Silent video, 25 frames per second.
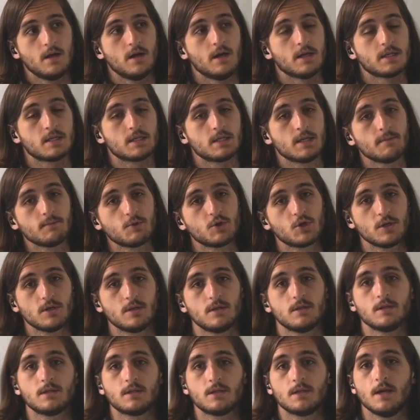
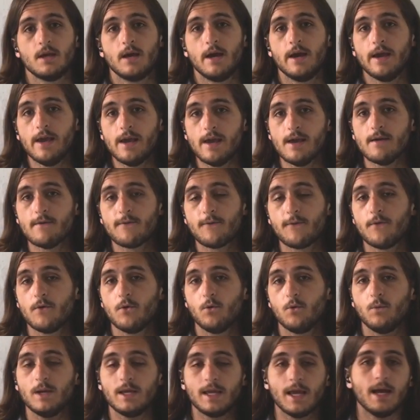assumptions if
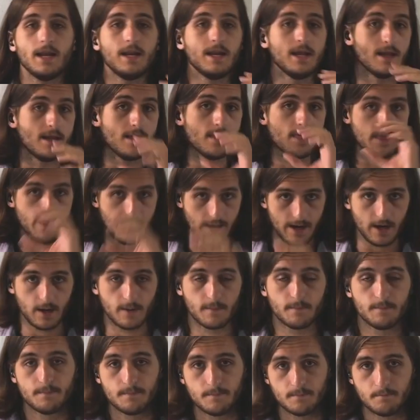we get in
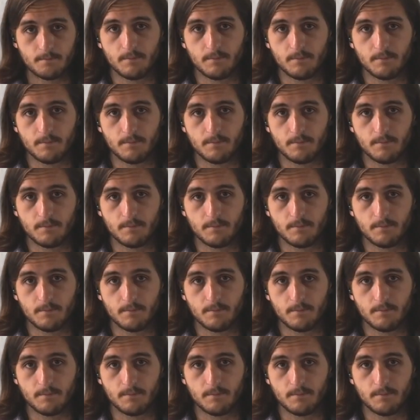there.